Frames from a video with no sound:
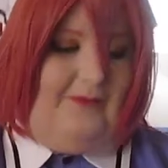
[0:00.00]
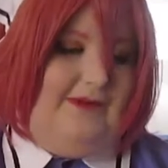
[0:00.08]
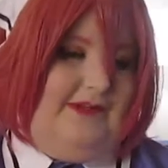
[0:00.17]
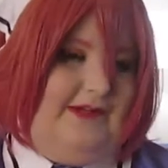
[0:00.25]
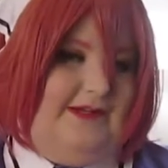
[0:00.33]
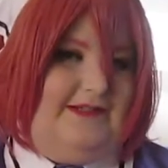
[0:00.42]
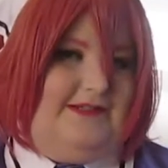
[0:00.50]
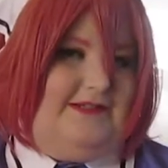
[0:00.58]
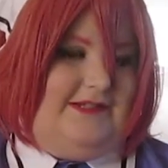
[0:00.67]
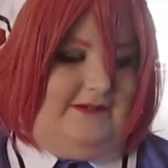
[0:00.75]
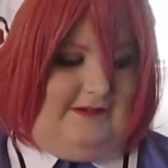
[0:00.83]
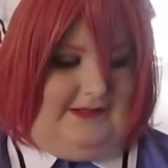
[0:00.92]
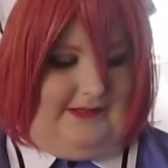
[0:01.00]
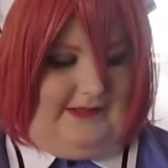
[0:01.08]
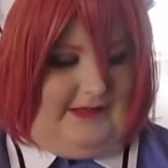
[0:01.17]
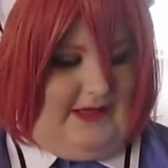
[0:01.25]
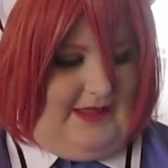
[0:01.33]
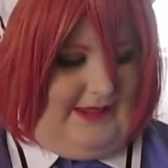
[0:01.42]
really necessarily
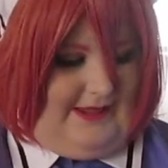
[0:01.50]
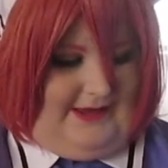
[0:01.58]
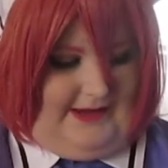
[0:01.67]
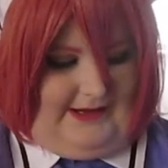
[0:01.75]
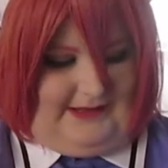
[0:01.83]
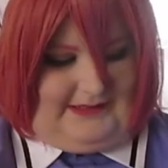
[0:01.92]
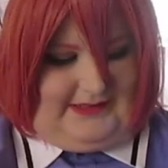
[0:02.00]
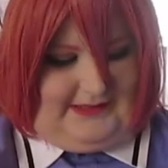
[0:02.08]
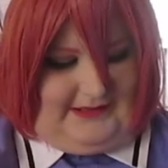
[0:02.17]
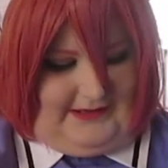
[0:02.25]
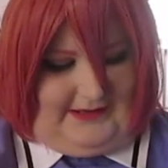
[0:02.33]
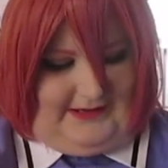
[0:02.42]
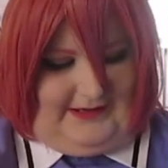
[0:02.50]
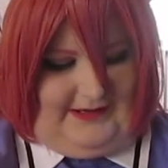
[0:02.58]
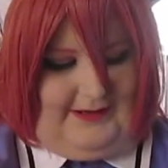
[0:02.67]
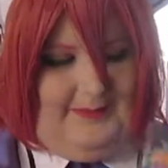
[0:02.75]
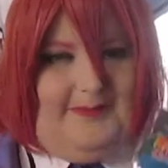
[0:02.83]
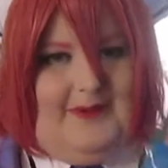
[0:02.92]
like
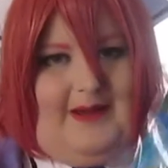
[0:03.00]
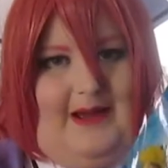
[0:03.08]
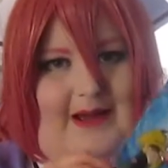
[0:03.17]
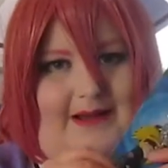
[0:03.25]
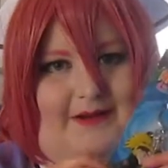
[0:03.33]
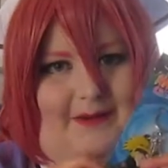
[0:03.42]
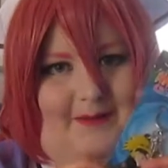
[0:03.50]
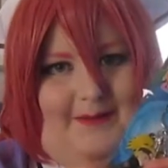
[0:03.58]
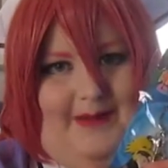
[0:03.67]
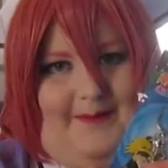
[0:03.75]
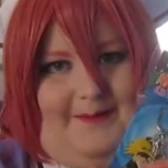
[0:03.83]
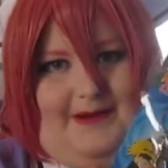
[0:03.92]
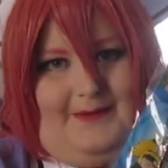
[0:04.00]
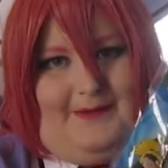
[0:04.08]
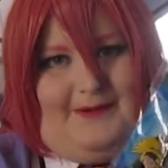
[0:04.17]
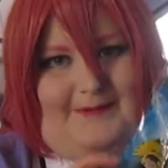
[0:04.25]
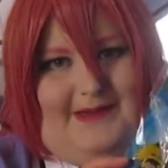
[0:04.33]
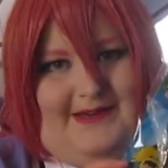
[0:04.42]
Deidara, but I know that my
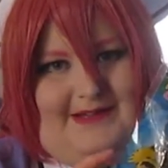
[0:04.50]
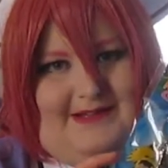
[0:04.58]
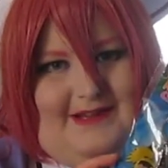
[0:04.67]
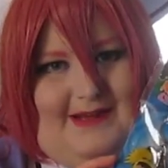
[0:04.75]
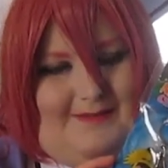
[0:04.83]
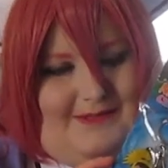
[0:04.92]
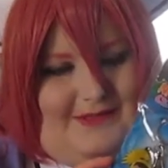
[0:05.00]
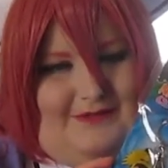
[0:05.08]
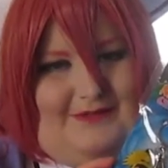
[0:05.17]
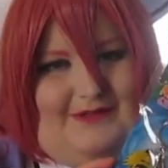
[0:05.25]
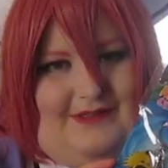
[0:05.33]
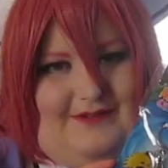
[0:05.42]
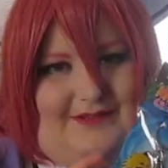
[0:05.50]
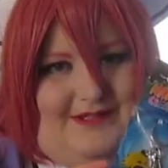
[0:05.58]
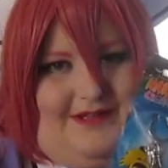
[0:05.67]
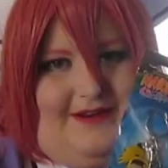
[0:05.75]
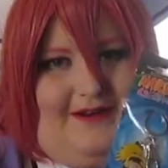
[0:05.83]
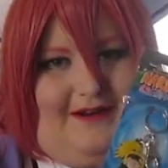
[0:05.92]
roommate absolutely loves
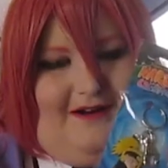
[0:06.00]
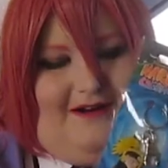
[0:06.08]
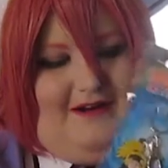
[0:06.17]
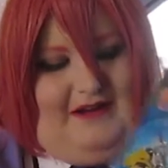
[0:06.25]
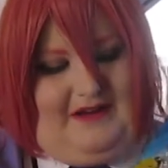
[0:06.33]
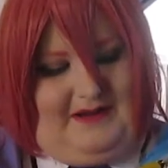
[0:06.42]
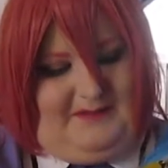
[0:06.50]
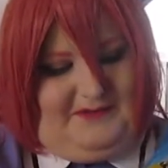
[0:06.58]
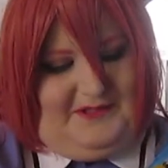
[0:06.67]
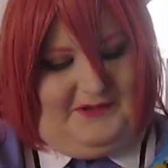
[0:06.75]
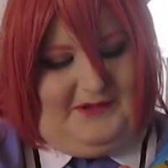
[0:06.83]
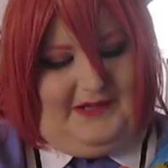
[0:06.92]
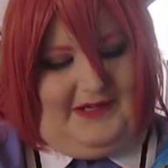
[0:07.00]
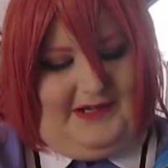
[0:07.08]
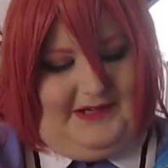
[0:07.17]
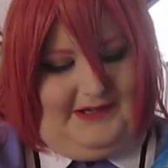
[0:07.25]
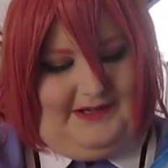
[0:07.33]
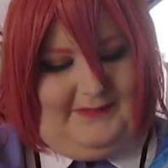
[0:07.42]
Deidara and I'm totally
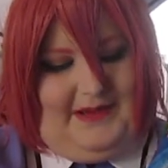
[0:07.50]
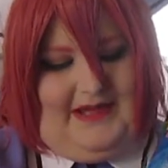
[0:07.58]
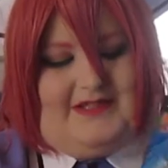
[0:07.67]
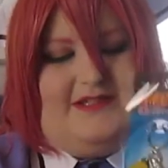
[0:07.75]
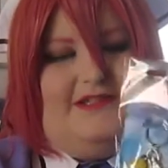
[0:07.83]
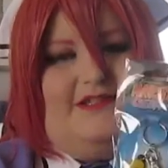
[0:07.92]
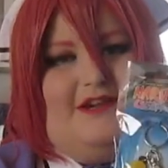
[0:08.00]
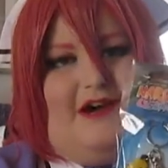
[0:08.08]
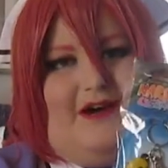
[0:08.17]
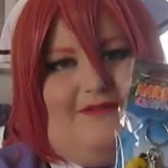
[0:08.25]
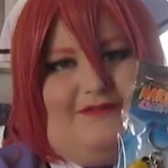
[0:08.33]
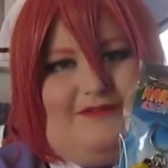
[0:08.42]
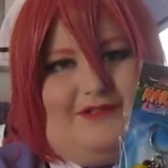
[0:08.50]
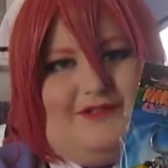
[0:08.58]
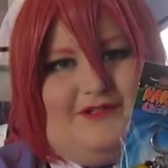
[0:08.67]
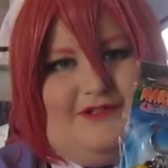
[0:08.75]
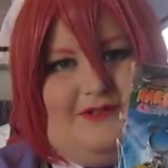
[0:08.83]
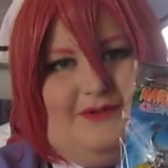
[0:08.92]
gonna pass this off
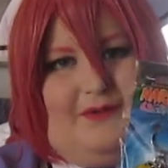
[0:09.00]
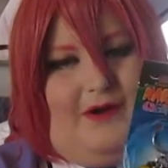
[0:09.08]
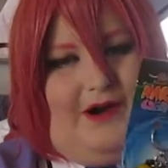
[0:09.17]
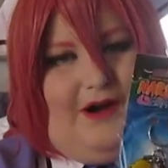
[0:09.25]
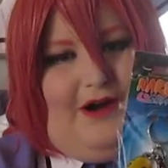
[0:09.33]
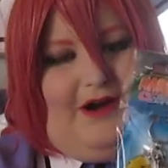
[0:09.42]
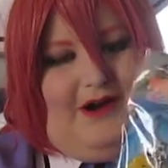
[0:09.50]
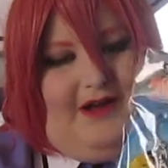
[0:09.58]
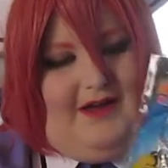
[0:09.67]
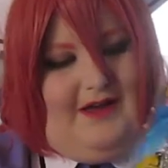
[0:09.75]
to her